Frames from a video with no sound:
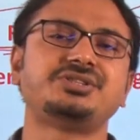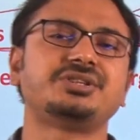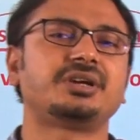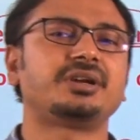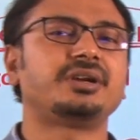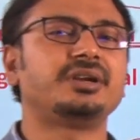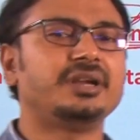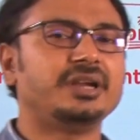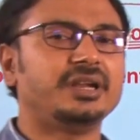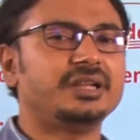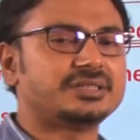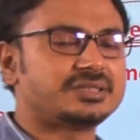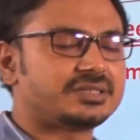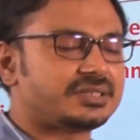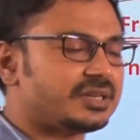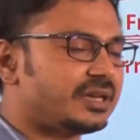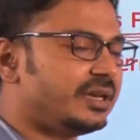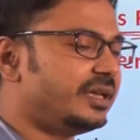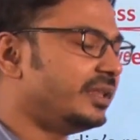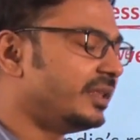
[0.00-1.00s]

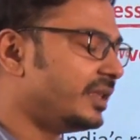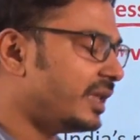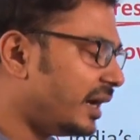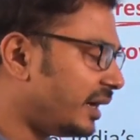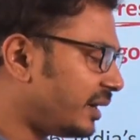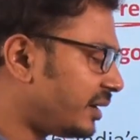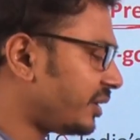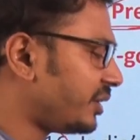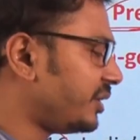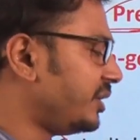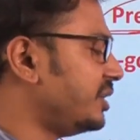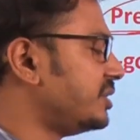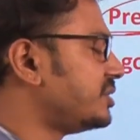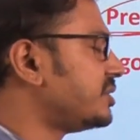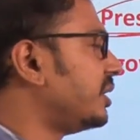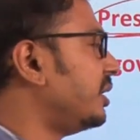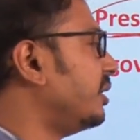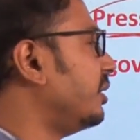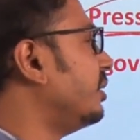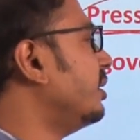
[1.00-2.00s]
journalists in that
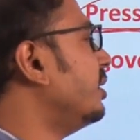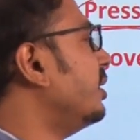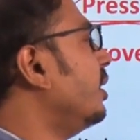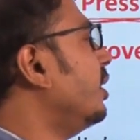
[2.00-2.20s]
region